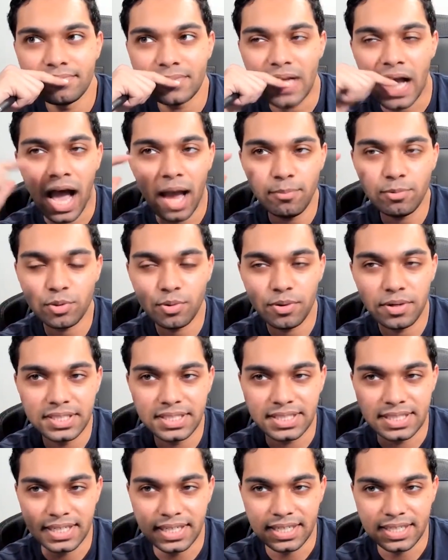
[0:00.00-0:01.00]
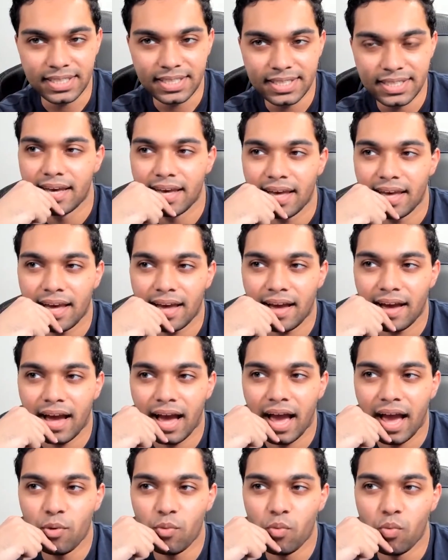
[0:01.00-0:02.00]
I'm 26.
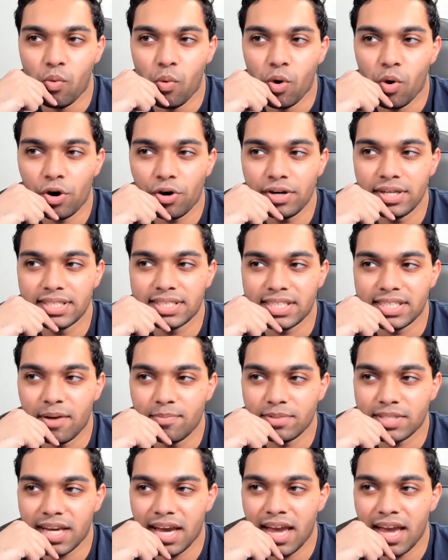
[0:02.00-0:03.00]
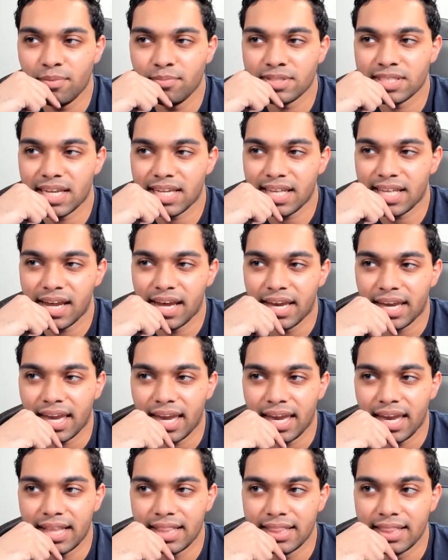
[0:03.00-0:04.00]
I worry sometimes that like
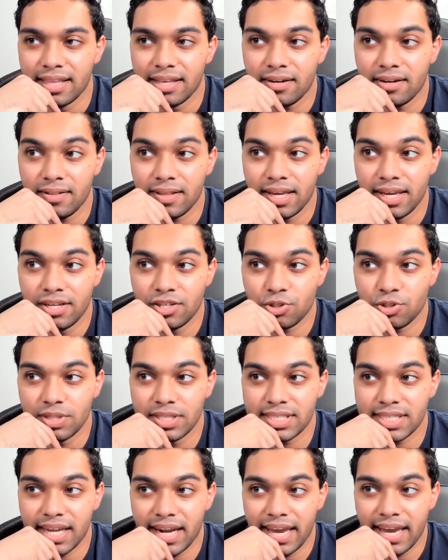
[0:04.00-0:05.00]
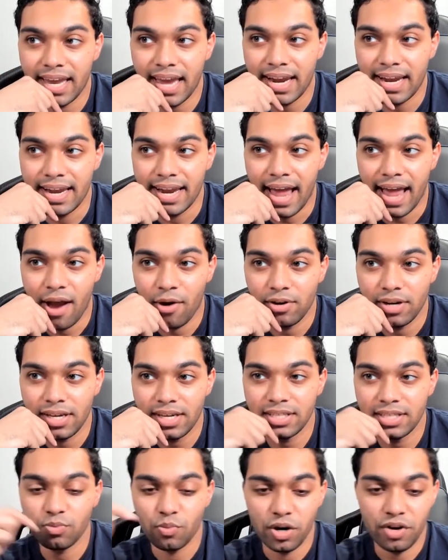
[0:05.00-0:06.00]
little injuries that I get
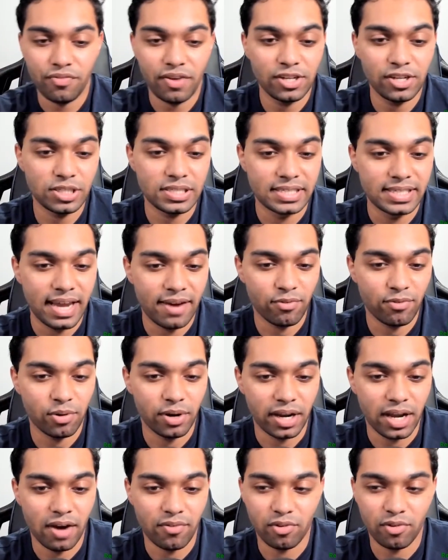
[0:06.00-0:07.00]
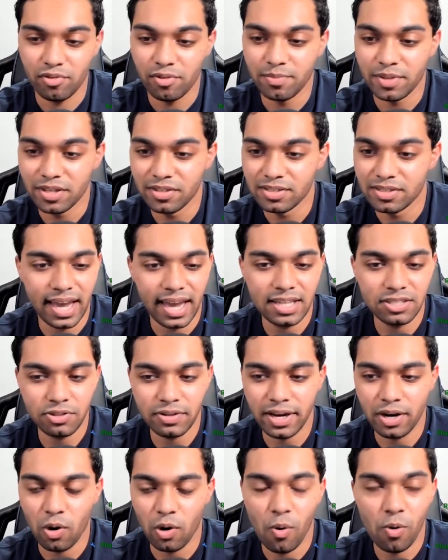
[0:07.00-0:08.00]
nowadays, what if I just never recover from those? As you
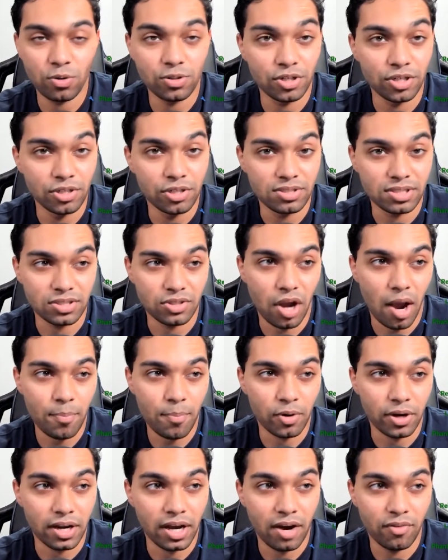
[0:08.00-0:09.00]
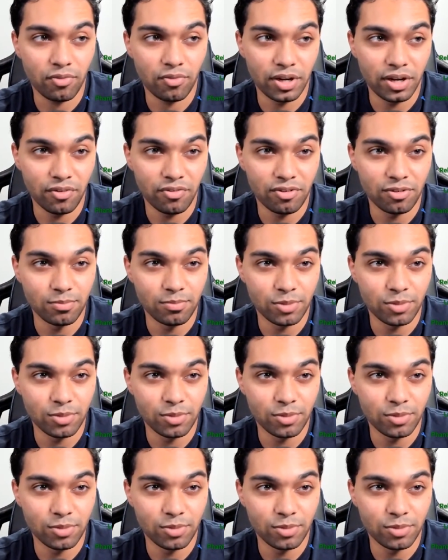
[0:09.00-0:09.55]
get older, you stop recovering from